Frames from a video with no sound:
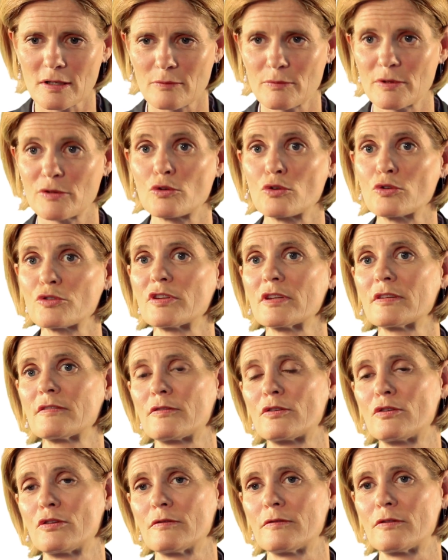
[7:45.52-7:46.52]
resources
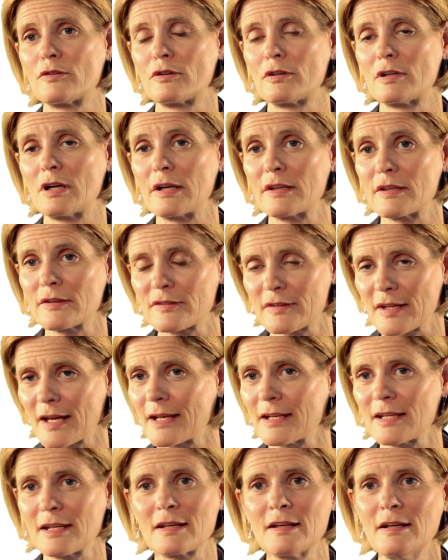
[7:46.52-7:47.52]
for
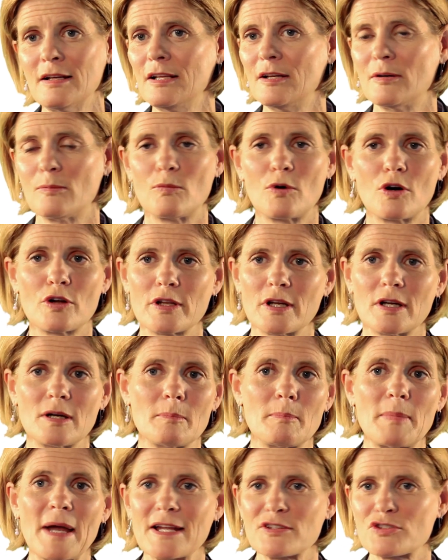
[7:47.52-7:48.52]
understanding what
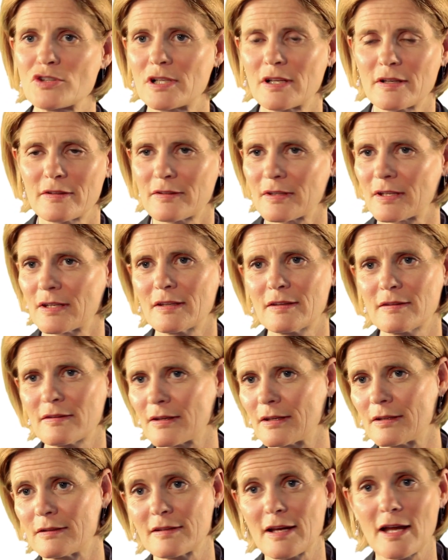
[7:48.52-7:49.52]
a bachelor's
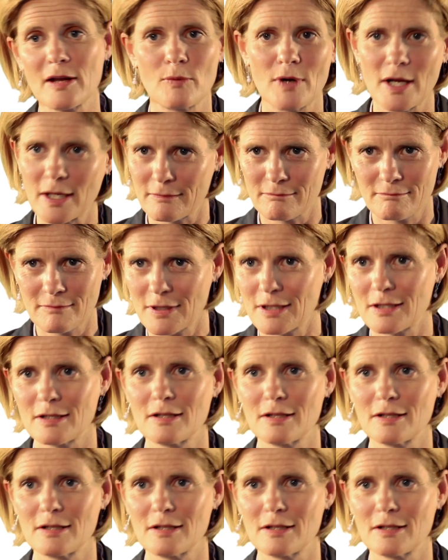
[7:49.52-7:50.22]
is in Taiwan.